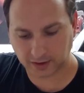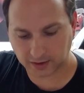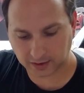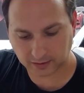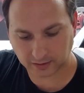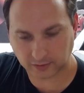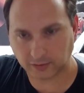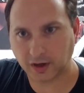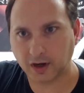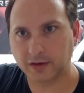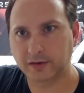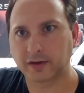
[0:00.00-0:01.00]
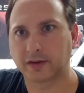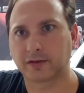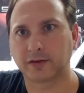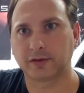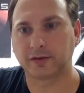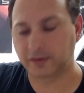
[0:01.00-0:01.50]
in the garage
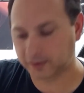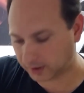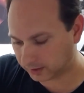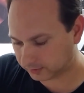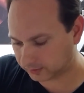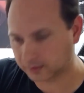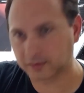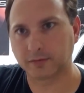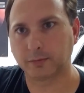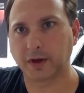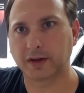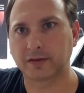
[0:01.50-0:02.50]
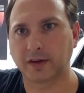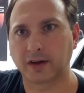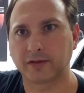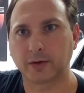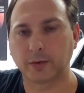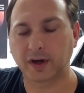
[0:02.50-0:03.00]
because there's dust and mess
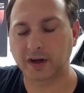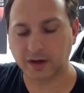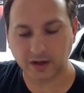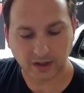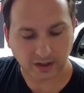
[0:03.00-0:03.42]
everywhere,